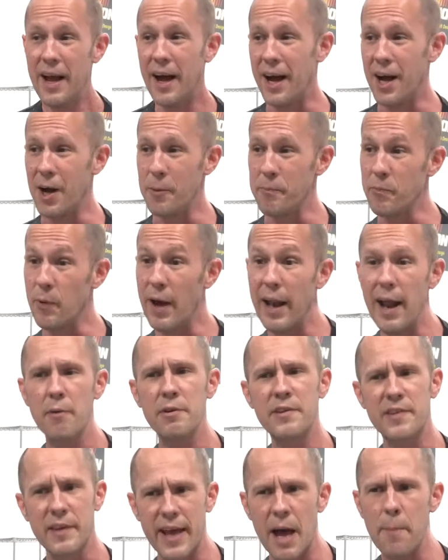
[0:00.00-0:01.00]
Um, and I
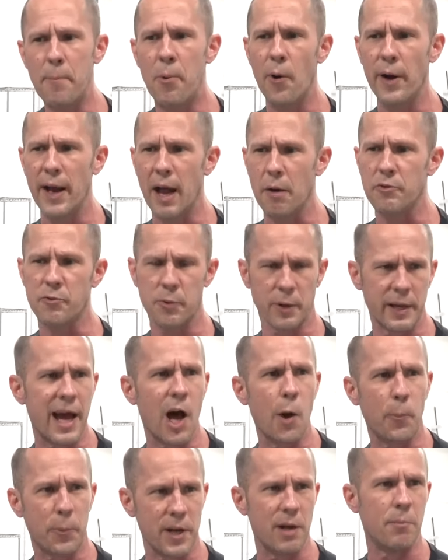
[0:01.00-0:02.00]
was at that point, I was really
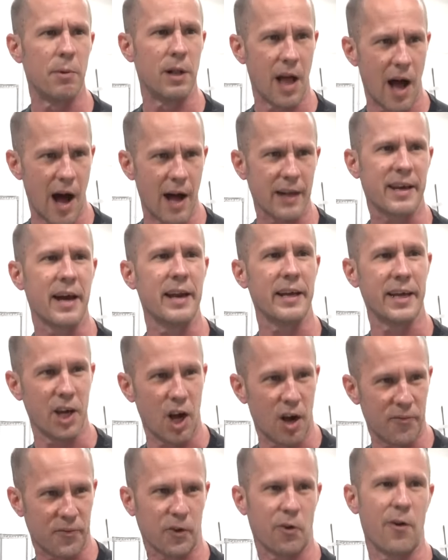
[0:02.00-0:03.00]
helping him a lot, kind of get
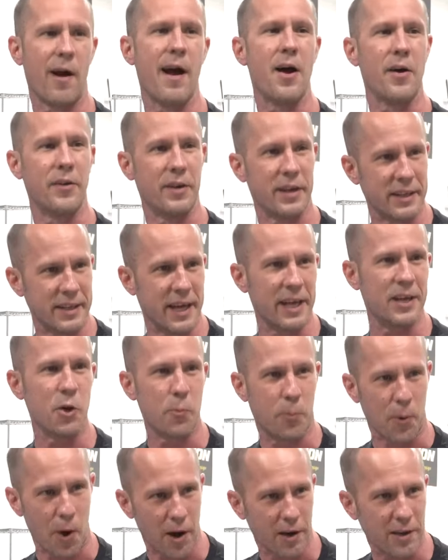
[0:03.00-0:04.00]
off the ground and get new
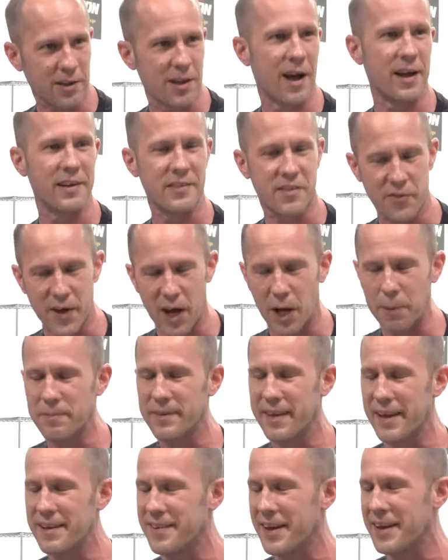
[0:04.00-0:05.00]
product lines developed
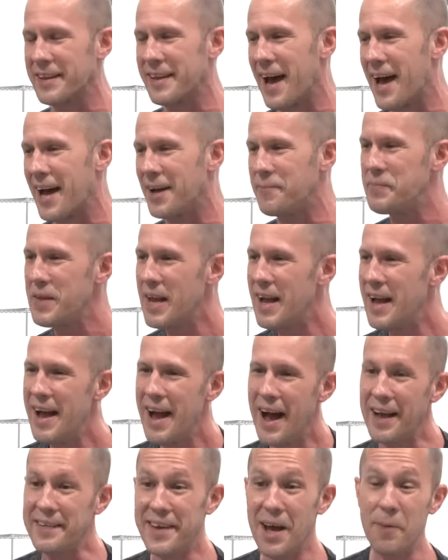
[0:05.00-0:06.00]
and things like that. Yeah.
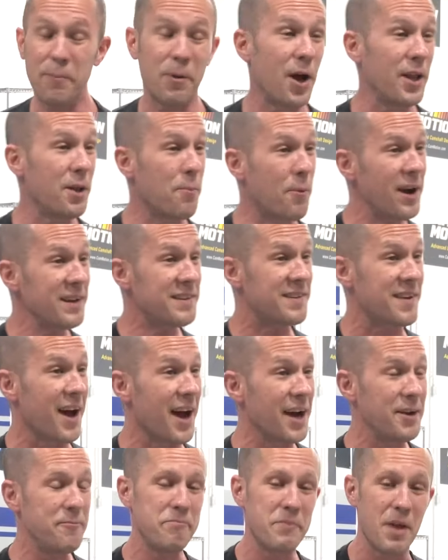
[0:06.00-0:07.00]
I said, but on the bright
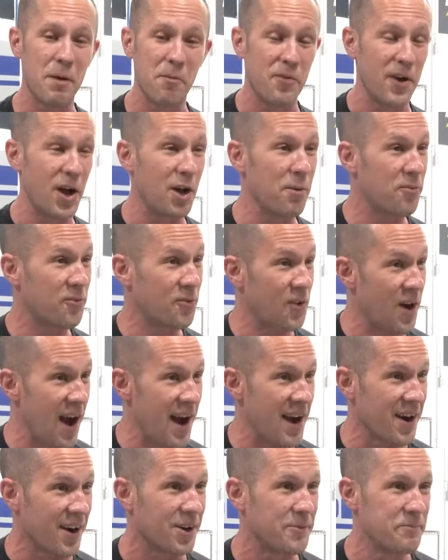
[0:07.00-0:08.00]
side, I'm available for
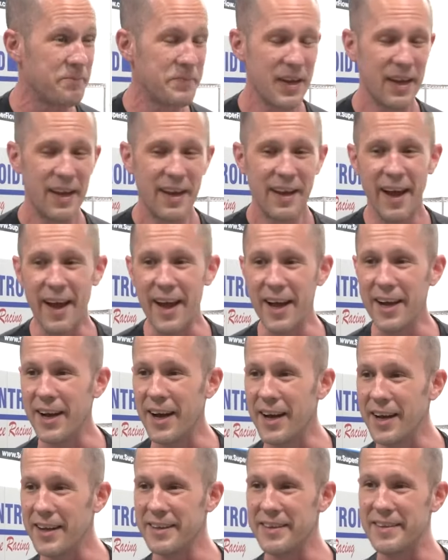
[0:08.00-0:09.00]
hire. And
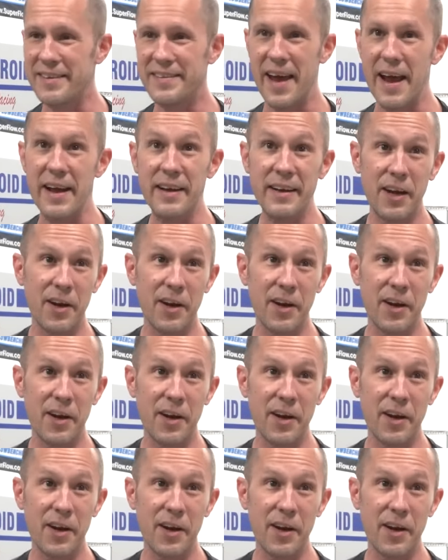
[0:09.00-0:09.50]
uh, 10